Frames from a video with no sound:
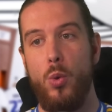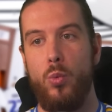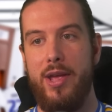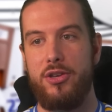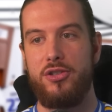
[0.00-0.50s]

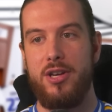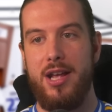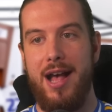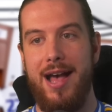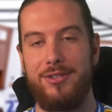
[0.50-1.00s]
which
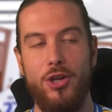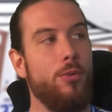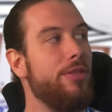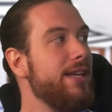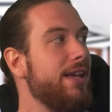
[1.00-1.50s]
I
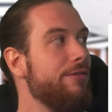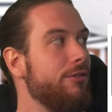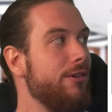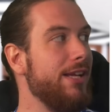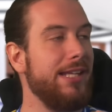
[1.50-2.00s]
don't think
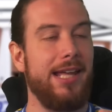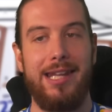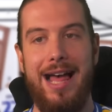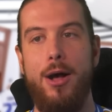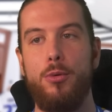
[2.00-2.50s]
ever really
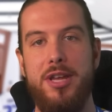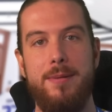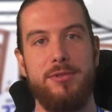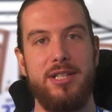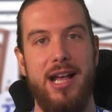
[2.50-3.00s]
allowed
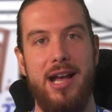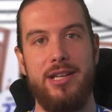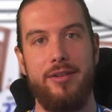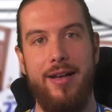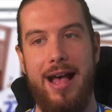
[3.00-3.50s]
him to kind
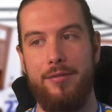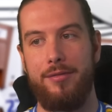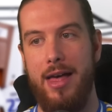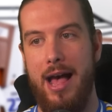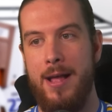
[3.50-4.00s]
of have
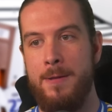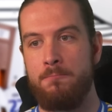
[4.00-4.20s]
that